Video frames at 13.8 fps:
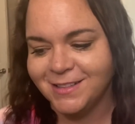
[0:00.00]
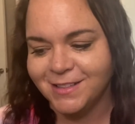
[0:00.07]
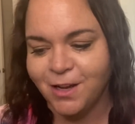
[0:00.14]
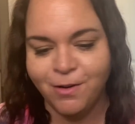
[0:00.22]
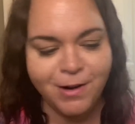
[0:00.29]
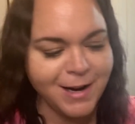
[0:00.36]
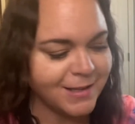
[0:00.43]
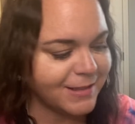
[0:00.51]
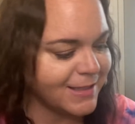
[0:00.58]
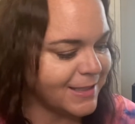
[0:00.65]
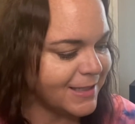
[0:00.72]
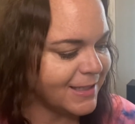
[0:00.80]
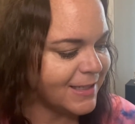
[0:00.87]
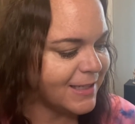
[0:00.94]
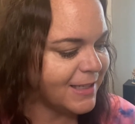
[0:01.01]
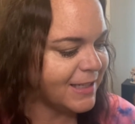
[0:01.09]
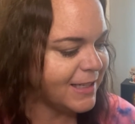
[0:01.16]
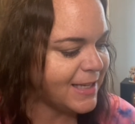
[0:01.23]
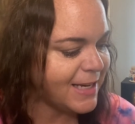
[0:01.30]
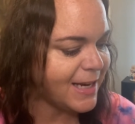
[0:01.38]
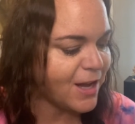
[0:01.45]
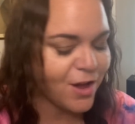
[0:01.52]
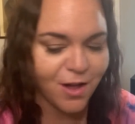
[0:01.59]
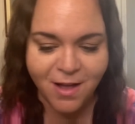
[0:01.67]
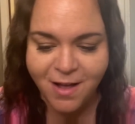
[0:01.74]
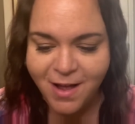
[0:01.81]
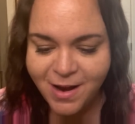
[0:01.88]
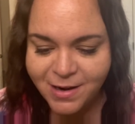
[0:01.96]
All right, getting
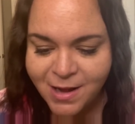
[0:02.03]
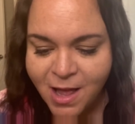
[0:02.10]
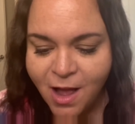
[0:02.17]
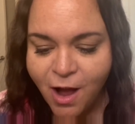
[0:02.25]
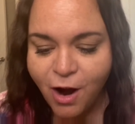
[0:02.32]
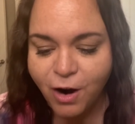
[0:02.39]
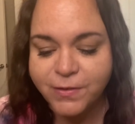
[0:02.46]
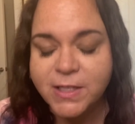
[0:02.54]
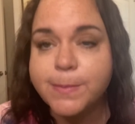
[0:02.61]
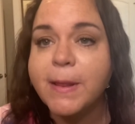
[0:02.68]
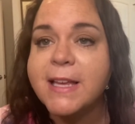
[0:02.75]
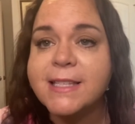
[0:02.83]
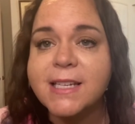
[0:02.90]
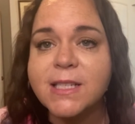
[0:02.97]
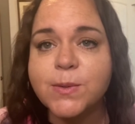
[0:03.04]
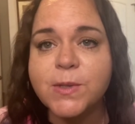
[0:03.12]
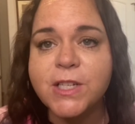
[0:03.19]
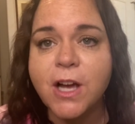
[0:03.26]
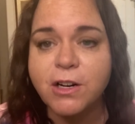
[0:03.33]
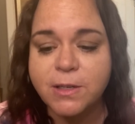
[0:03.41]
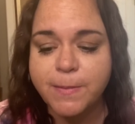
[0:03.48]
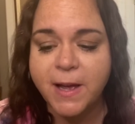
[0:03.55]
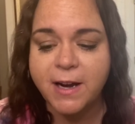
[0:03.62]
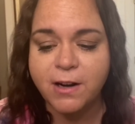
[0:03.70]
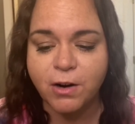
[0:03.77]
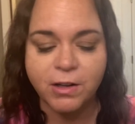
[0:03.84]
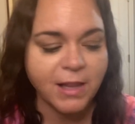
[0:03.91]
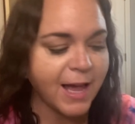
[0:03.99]
on. Harvest Blessings we talked about in
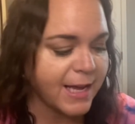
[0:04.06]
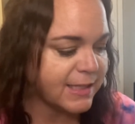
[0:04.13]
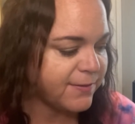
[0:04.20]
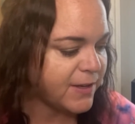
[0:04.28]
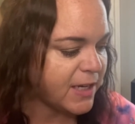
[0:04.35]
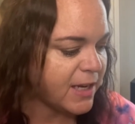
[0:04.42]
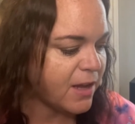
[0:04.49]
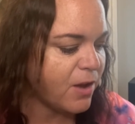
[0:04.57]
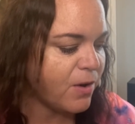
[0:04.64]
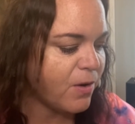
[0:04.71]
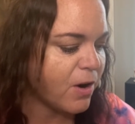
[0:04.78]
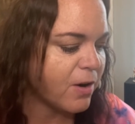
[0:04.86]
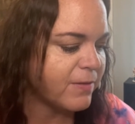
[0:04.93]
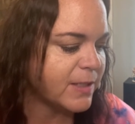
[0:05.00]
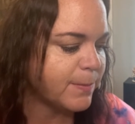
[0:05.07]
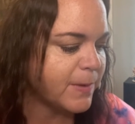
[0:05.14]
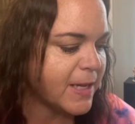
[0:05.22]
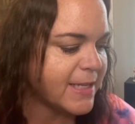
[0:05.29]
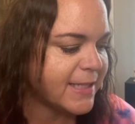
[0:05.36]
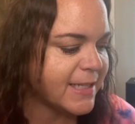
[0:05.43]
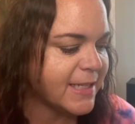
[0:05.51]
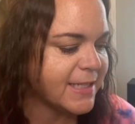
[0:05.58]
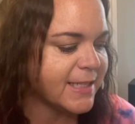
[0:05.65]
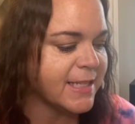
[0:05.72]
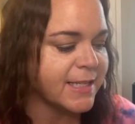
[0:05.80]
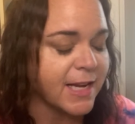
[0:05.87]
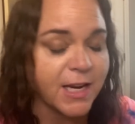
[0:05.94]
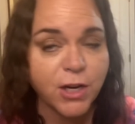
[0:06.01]
our last video. Harvest Blessings
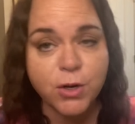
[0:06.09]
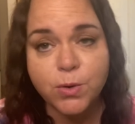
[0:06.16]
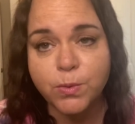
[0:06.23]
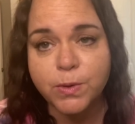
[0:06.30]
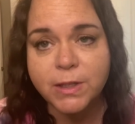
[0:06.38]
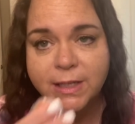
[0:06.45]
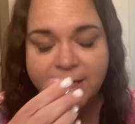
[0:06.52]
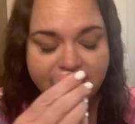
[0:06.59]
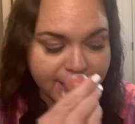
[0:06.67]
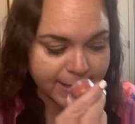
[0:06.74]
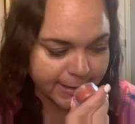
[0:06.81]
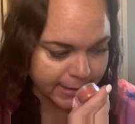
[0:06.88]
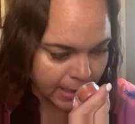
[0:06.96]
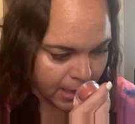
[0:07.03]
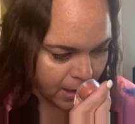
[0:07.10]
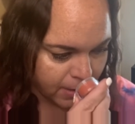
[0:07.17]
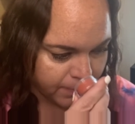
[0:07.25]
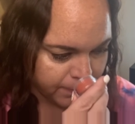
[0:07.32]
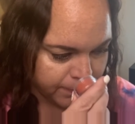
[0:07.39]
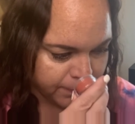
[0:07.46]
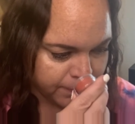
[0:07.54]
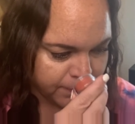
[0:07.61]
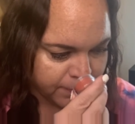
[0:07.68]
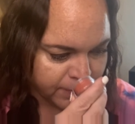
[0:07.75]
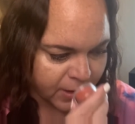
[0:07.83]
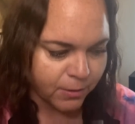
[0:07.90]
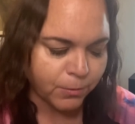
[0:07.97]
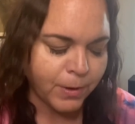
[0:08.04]
is a new release.
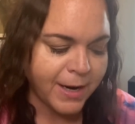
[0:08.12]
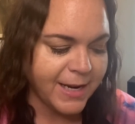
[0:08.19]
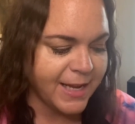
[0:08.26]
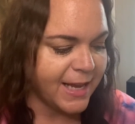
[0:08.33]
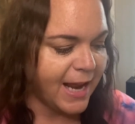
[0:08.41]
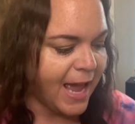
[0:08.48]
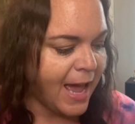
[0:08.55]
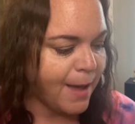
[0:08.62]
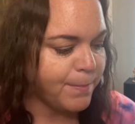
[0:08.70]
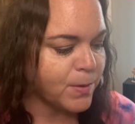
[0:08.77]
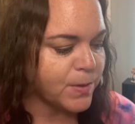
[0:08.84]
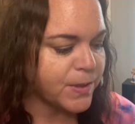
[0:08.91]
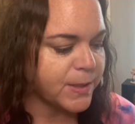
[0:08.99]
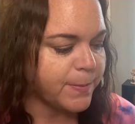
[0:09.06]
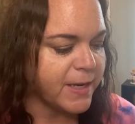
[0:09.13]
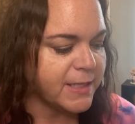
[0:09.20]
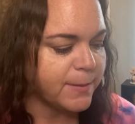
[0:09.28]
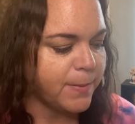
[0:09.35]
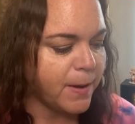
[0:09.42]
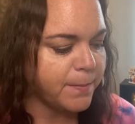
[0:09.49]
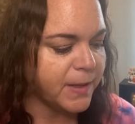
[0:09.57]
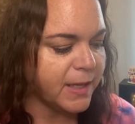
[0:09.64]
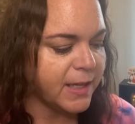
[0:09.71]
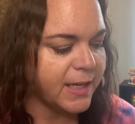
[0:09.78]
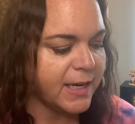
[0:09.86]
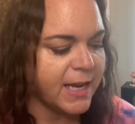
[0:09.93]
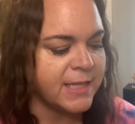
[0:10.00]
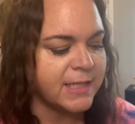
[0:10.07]
Radiant Apple, Spiced
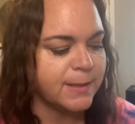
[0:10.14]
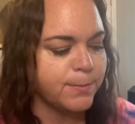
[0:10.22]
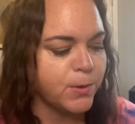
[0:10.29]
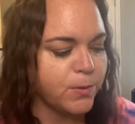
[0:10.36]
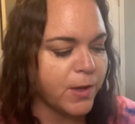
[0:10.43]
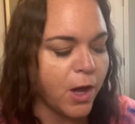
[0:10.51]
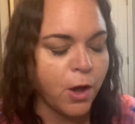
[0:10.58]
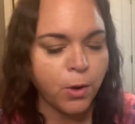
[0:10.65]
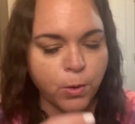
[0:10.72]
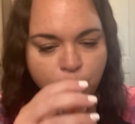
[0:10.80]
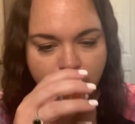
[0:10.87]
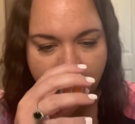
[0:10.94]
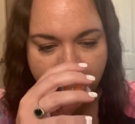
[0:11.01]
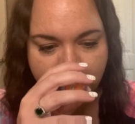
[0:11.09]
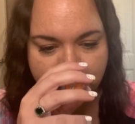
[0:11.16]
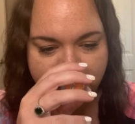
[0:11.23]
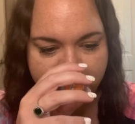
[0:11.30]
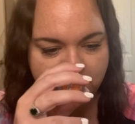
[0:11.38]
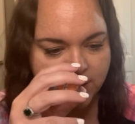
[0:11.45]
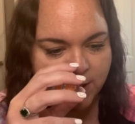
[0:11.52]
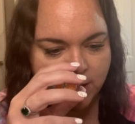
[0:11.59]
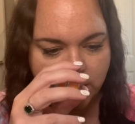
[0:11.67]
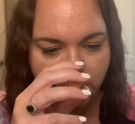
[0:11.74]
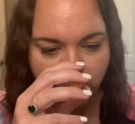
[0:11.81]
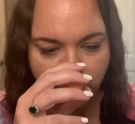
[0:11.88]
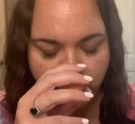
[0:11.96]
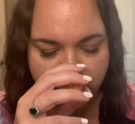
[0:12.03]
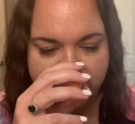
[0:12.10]
Pumpkin, and Smooth Oak. You definitely get the
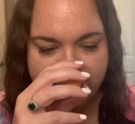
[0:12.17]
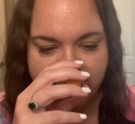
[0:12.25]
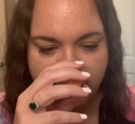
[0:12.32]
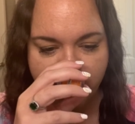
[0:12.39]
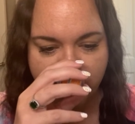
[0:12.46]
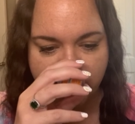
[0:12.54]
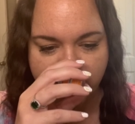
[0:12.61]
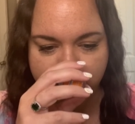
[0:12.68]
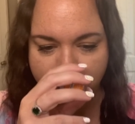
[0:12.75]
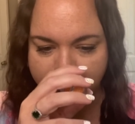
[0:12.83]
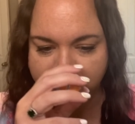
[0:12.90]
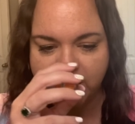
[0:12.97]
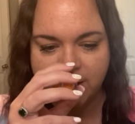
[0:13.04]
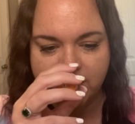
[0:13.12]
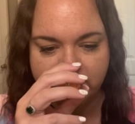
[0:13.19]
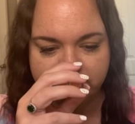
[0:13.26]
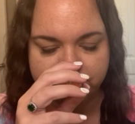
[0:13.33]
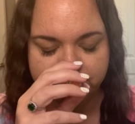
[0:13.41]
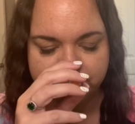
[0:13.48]
woodsy with the pumpkin.